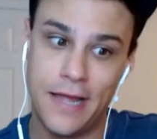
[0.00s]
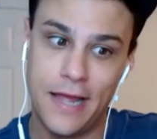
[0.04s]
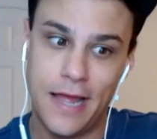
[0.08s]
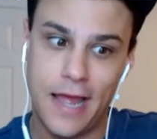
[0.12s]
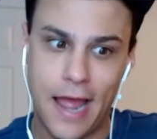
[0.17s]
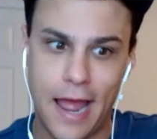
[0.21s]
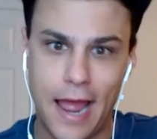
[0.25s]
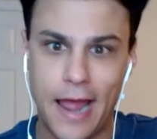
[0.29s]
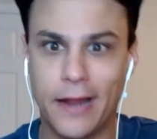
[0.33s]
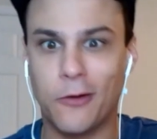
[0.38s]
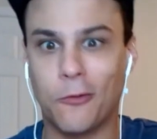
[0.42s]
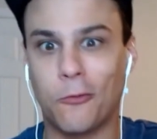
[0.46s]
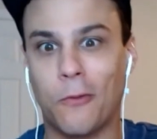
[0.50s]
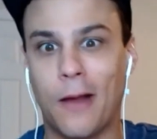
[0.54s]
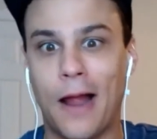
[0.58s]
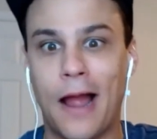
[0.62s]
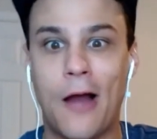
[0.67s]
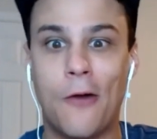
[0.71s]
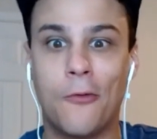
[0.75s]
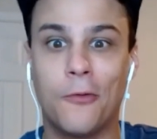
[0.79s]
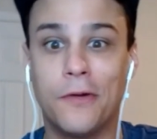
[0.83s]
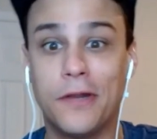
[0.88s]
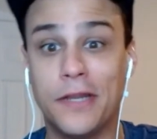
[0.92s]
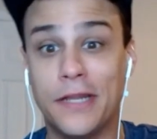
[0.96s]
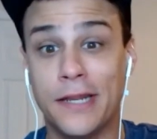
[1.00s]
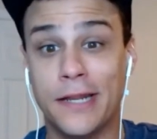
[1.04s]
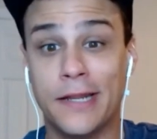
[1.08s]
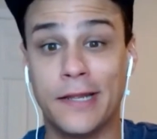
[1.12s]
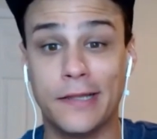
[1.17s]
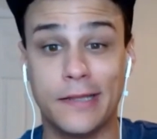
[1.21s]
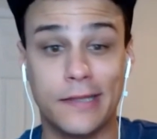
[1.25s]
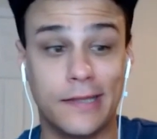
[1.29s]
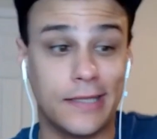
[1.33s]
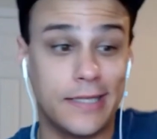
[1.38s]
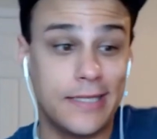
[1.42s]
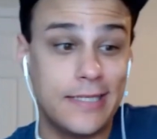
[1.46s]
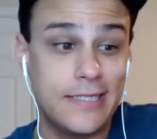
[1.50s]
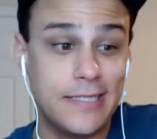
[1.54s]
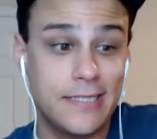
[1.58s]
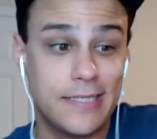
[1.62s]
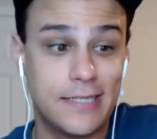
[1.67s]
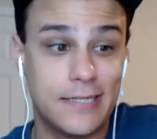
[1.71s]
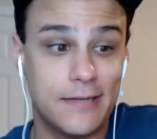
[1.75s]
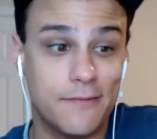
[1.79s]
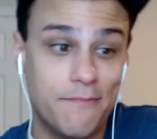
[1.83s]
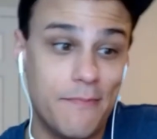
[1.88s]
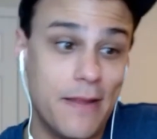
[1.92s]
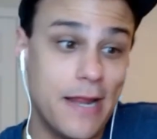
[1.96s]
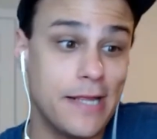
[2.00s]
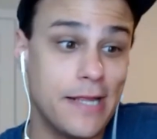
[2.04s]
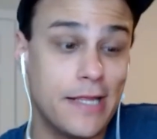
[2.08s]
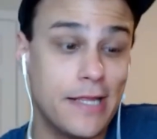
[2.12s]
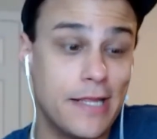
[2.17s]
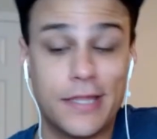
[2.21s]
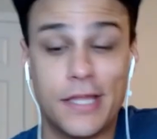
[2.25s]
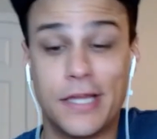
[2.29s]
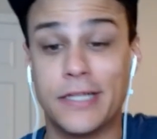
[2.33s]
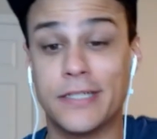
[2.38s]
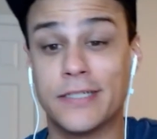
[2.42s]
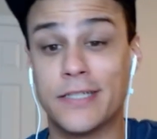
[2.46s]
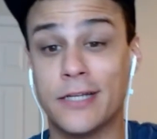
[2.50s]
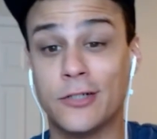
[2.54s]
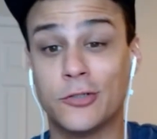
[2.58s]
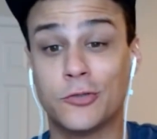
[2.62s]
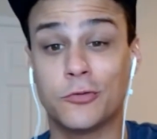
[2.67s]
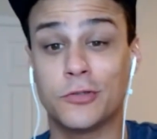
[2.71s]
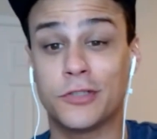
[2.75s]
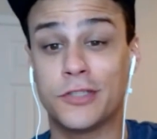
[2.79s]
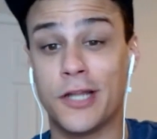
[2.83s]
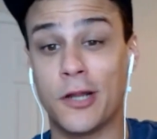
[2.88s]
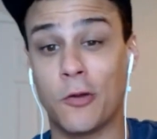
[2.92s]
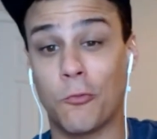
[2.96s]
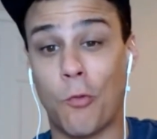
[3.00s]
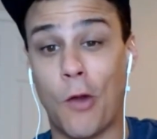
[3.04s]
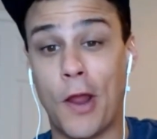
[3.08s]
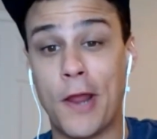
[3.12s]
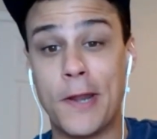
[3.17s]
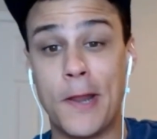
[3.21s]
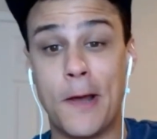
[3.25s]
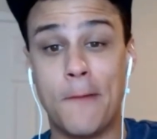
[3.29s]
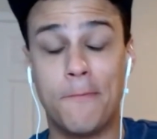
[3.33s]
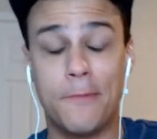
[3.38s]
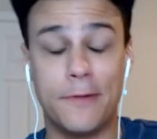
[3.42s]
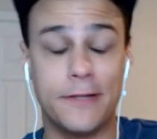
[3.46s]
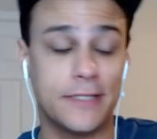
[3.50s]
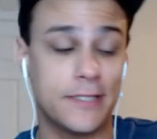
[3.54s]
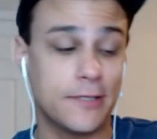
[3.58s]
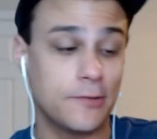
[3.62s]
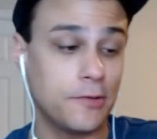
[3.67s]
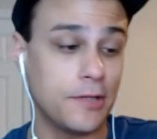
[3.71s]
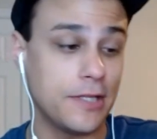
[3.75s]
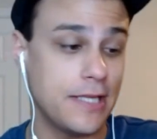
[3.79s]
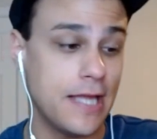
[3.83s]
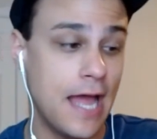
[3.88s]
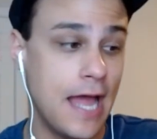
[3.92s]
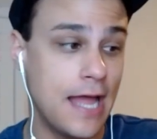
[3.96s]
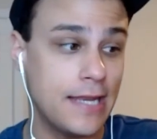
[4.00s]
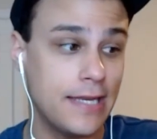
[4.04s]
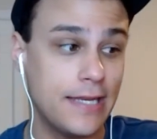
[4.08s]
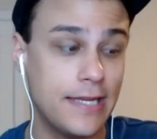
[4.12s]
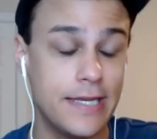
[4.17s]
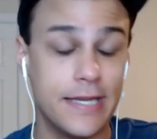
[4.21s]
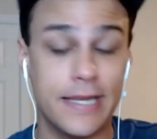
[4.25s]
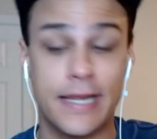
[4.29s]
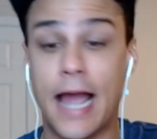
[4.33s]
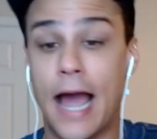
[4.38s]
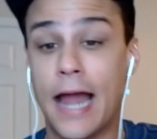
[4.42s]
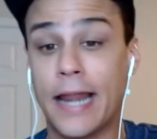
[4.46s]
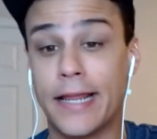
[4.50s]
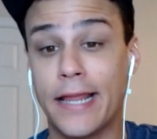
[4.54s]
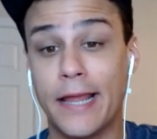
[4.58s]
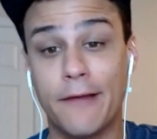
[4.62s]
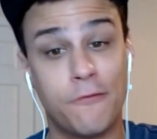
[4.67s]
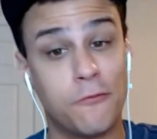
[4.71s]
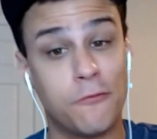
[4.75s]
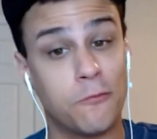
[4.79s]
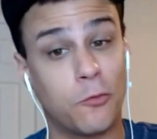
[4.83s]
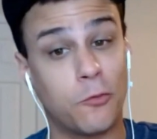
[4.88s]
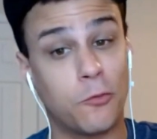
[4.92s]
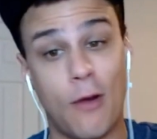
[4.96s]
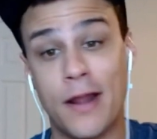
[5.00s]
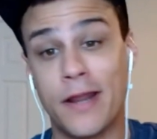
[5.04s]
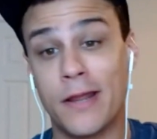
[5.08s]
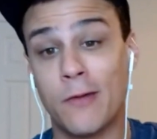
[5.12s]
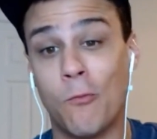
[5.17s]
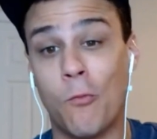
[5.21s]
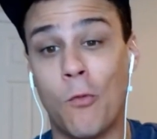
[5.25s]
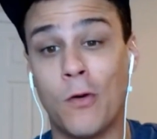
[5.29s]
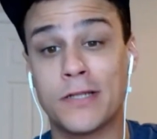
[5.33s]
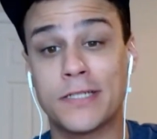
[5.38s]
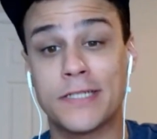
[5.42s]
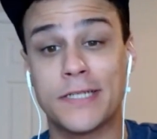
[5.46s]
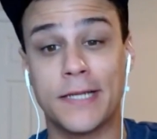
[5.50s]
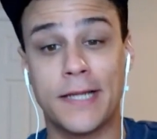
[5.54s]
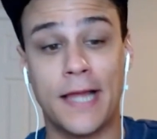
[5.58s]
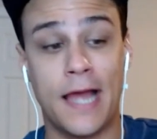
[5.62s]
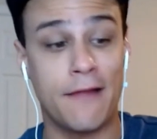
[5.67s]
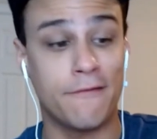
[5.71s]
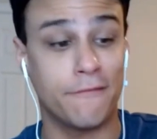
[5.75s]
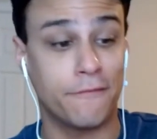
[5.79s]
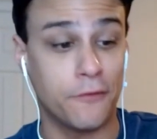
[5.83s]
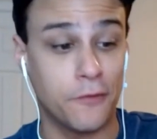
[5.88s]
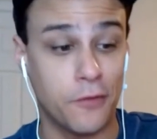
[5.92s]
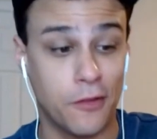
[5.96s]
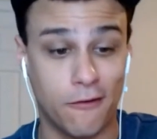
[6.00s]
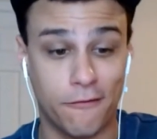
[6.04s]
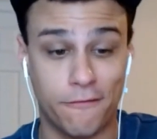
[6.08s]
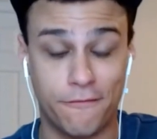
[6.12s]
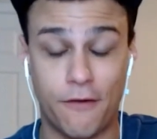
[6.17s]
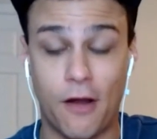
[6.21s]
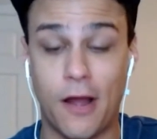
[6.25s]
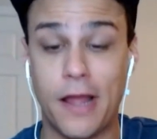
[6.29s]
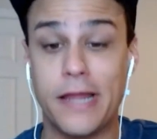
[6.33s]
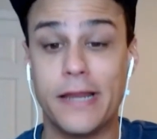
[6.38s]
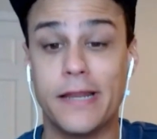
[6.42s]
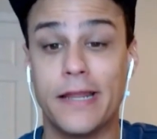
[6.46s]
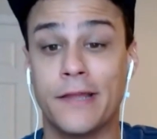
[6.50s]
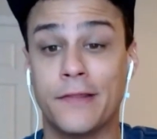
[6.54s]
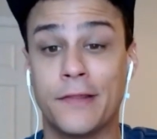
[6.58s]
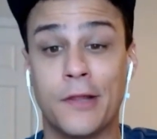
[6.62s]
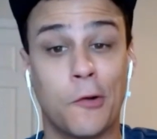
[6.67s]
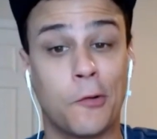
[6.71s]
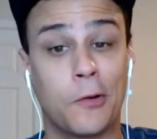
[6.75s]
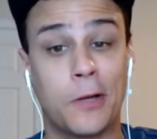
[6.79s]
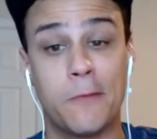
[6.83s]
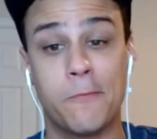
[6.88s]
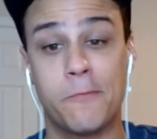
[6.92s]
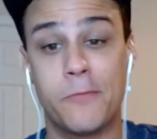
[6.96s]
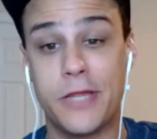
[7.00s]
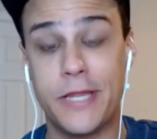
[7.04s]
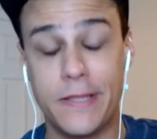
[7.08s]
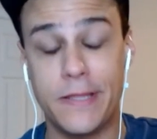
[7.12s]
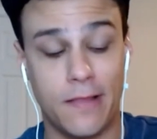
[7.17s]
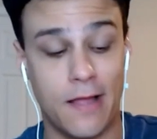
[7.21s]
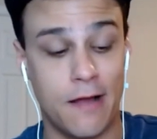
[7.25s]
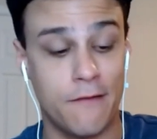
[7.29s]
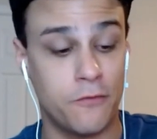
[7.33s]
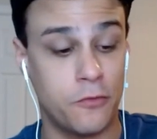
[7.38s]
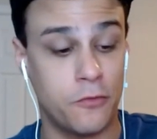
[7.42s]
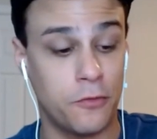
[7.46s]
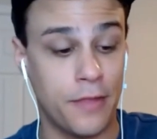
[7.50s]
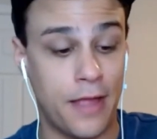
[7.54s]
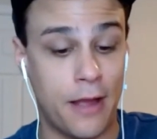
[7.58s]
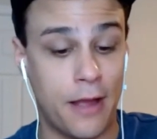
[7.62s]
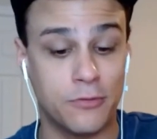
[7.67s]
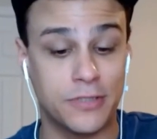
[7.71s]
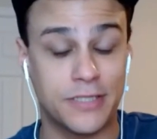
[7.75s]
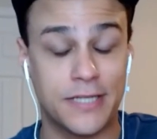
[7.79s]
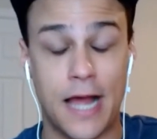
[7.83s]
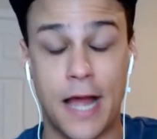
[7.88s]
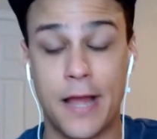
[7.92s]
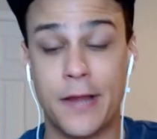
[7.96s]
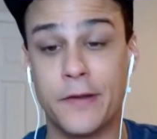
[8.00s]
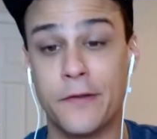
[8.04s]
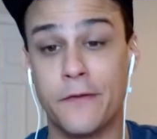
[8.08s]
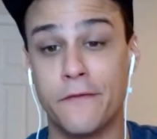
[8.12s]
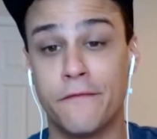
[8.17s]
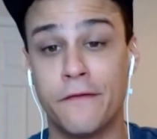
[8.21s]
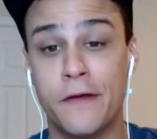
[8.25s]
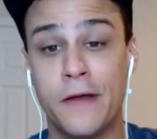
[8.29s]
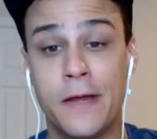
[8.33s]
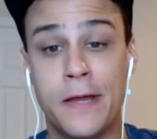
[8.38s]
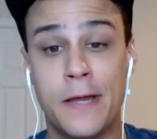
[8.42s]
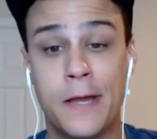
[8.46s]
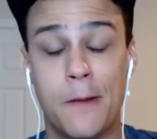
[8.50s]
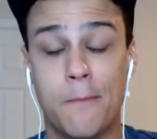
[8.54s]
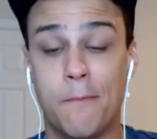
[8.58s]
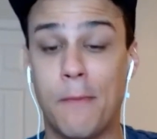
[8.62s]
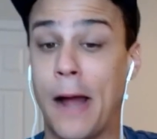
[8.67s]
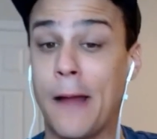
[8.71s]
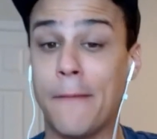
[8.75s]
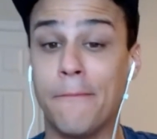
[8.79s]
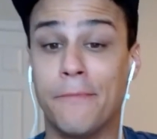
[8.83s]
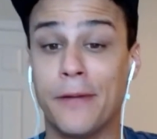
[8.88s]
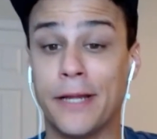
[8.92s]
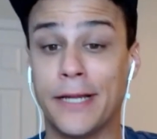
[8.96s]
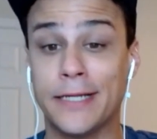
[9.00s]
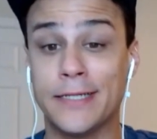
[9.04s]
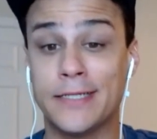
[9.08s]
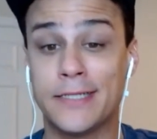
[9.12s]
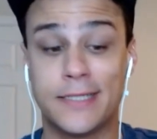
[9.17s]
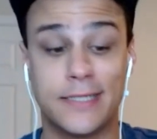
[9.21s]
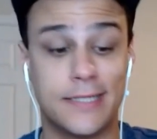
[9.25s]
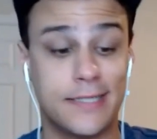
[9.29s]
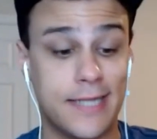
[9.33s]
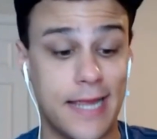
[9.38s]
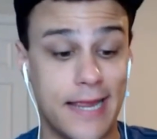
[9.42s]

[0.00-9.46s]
hang around and at least make things interesting right up until the end. And you got to give them credit once again for their fight and their compete level. That was kind of my biggest